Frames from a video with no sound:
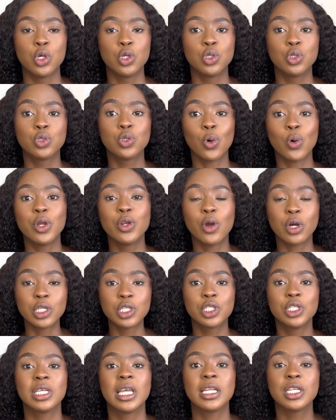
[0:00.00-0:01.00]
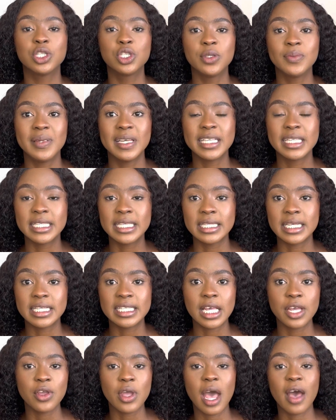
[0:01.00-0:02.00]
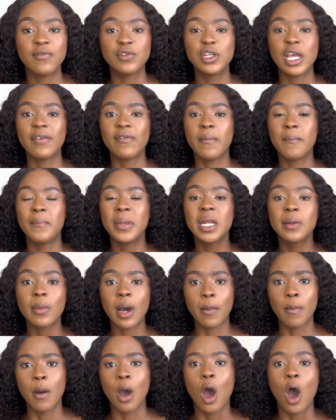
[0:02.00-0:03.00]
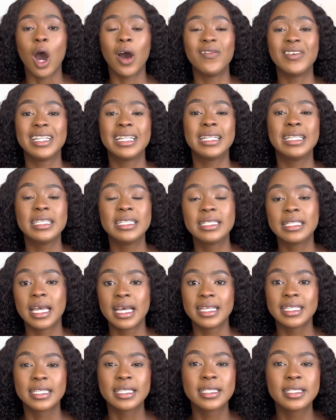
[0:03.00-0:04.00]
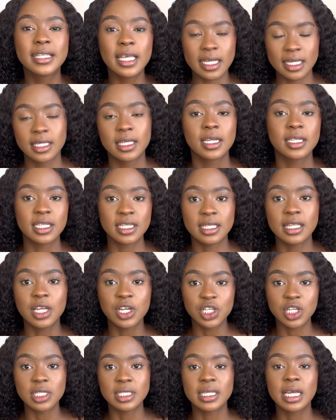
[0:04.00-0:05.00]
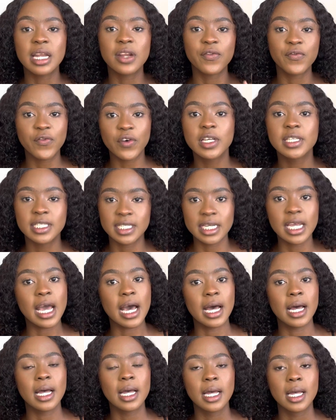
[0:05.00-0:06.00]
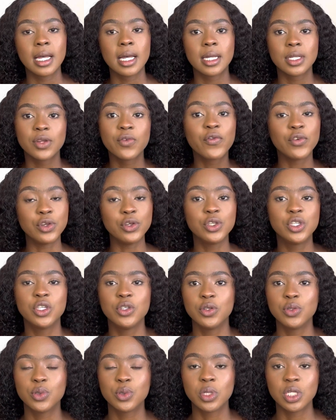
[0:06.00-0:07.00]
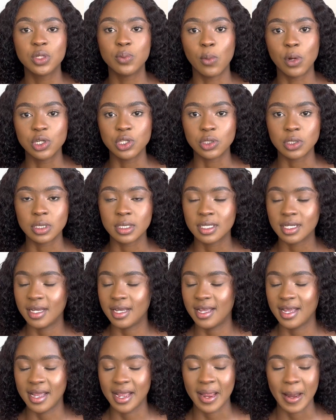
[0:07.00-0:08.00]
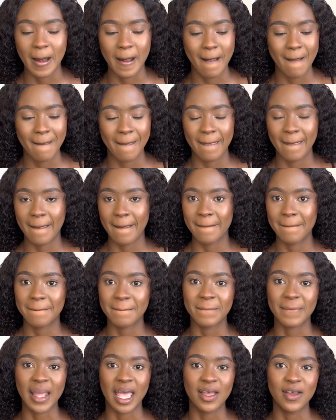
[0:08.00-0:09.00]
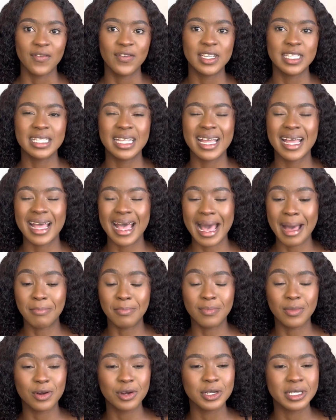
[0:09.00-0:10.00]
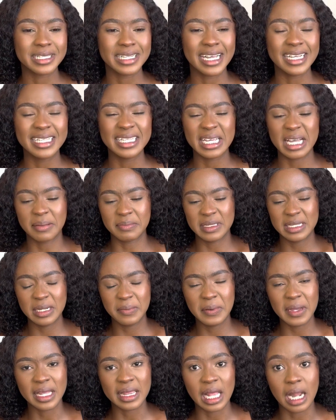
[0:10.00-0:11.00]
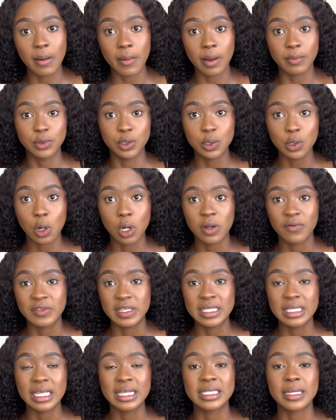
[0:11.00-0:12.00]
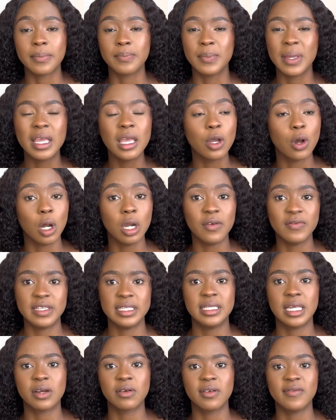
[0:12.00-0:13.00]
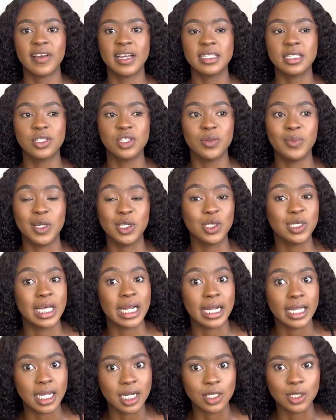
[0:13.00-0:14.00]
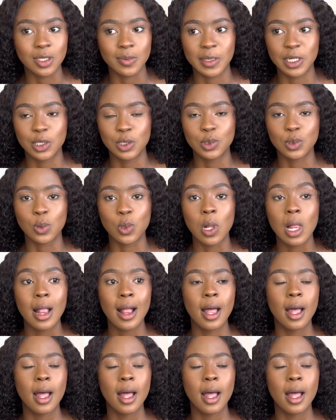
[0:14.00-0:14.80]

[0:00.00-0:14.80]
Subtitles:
So in order to get into BSc, they say you have to have a minimum of at least 6 distinctions in first year for you to switch modules. First year, I'm cross-nighting, I'm sleeping at that, I'm doing all of these things, I'm making all of these sacrifices to make sure that I get into medical school.